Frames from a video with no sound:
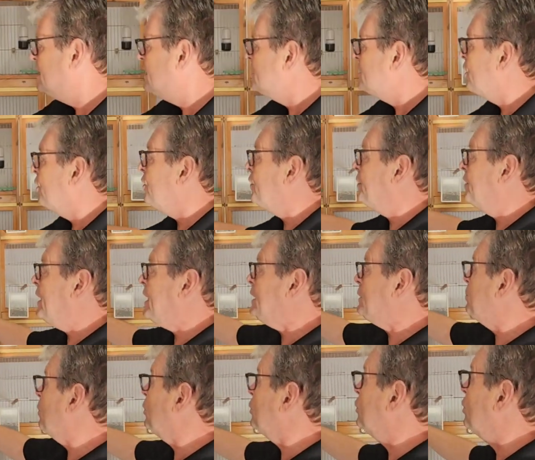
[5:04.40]
Now these
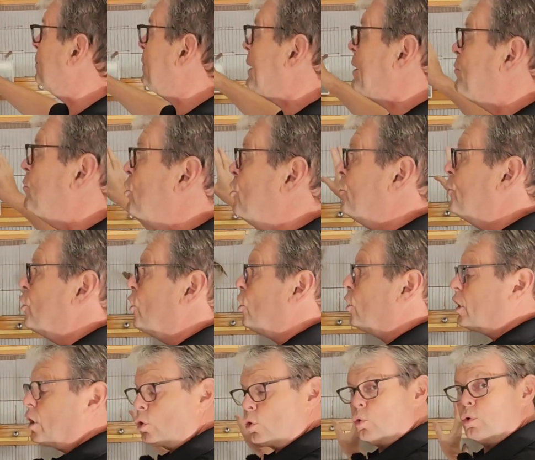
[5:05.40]
birds are being moved
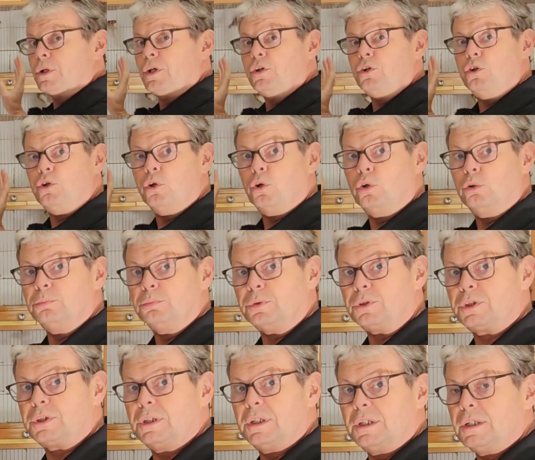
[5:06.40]
on and going to new
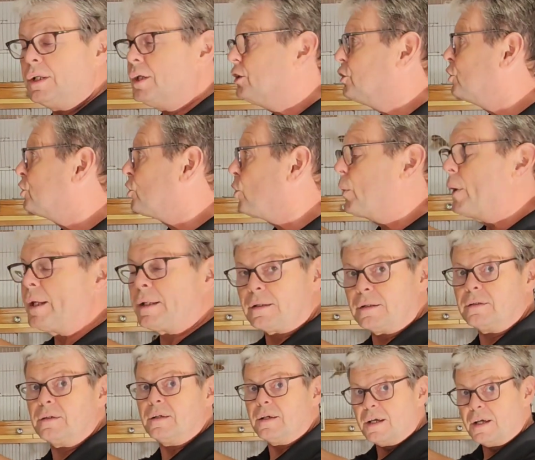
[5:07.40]
homes. They're just
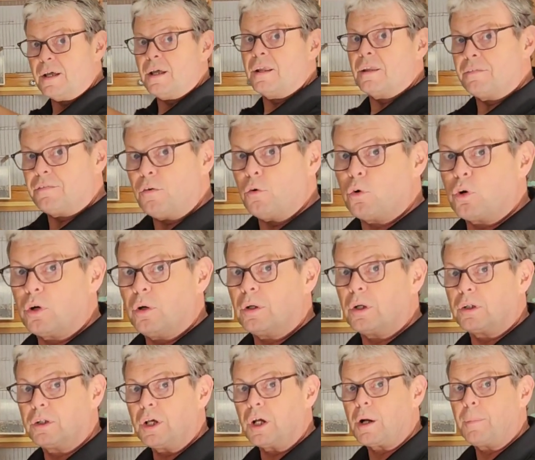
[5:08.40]
awaiting the folk
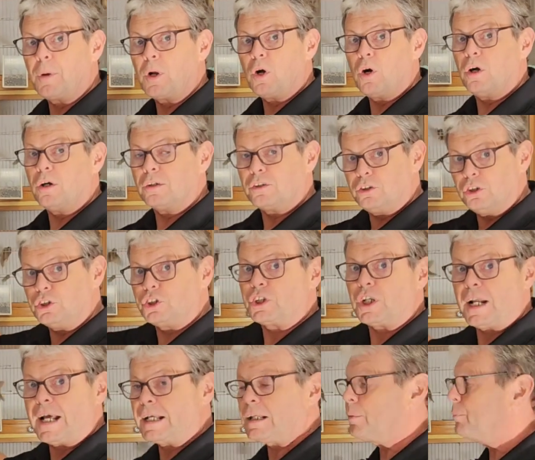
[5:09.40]
to come along to
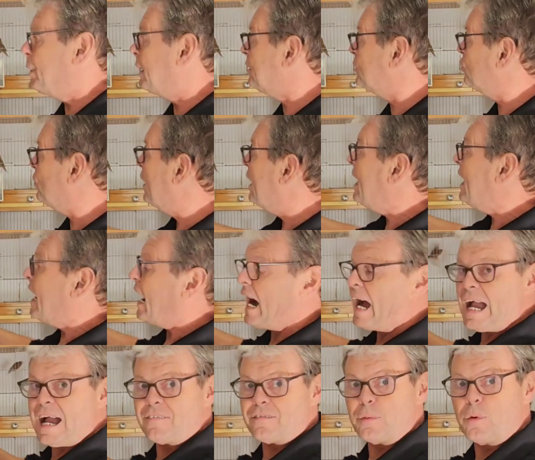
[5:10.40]
select and pick. So I
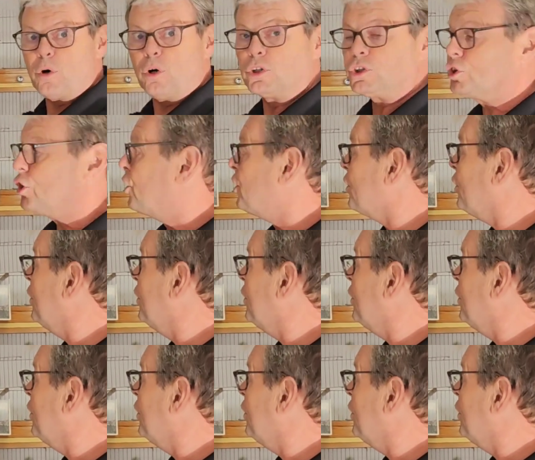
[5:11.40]
have them all sorted